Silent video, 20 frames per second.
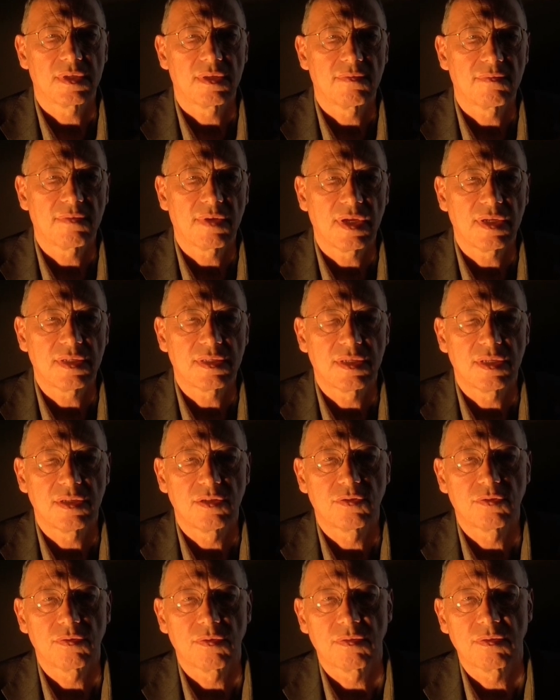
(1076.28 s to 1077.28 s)

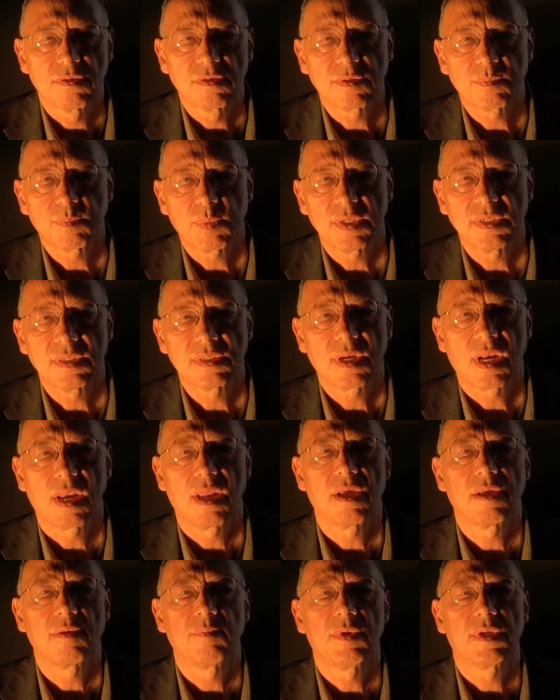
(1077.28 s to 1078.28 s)
invited to the Space
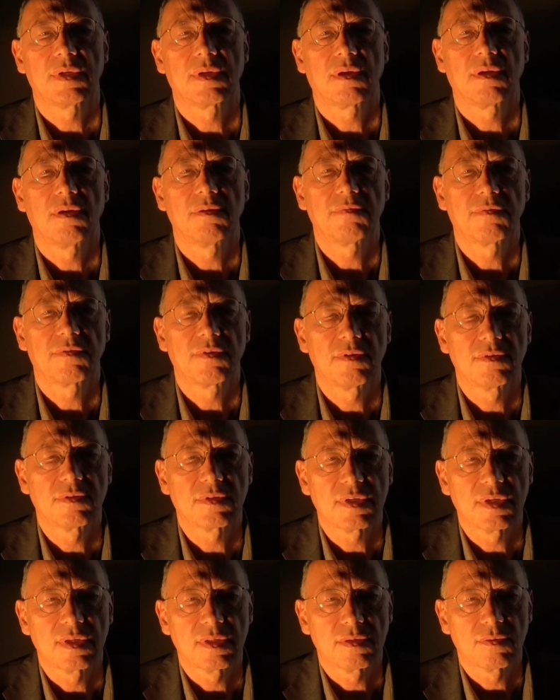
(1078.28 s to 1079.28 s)
Climate
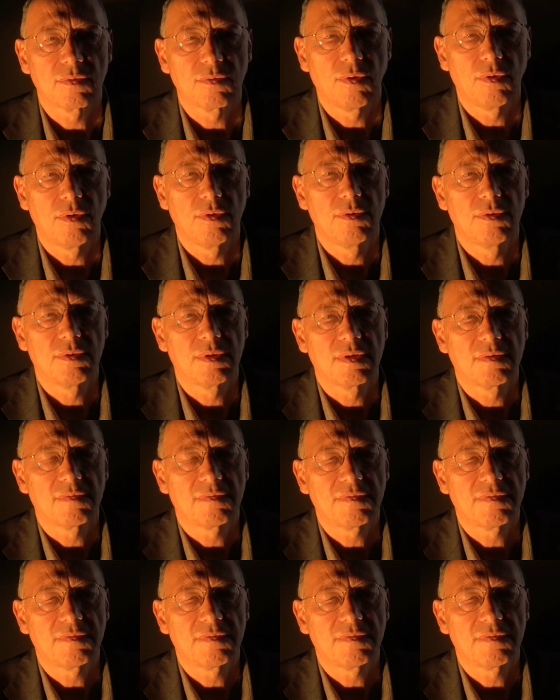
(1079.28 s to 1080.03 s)
Conference in Oulu in